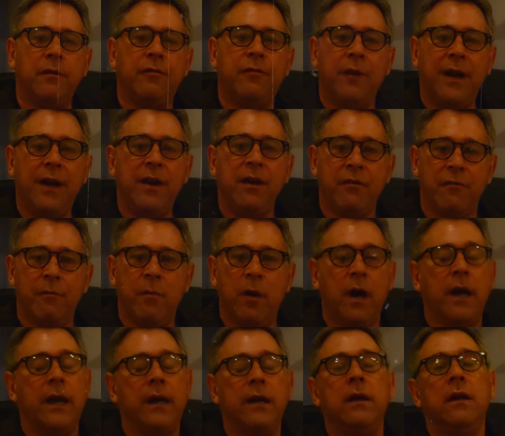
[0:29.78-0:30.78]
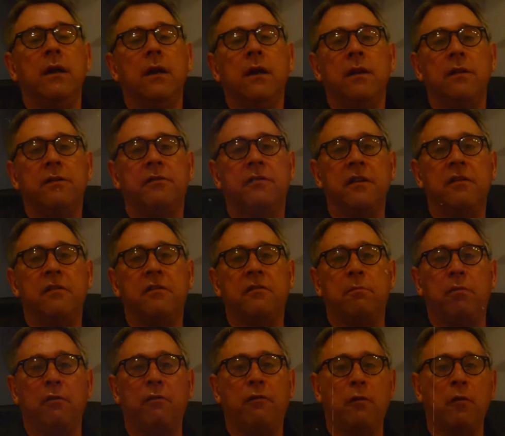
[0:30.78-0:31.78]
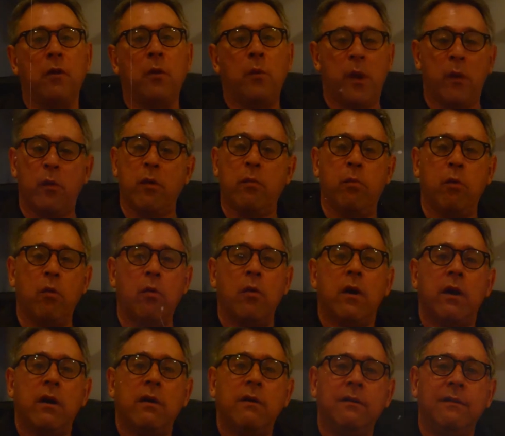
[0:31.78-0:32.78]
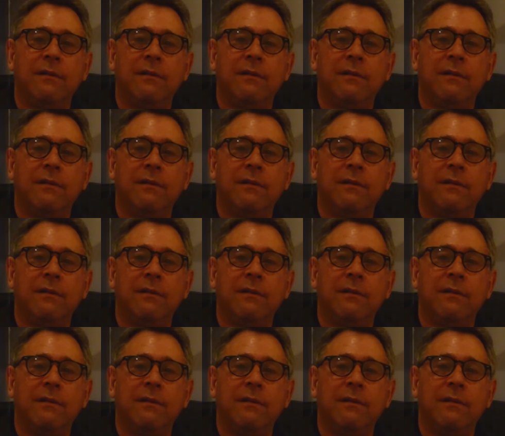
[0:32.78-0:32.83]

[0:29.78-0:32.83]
friend of mine since before we were born.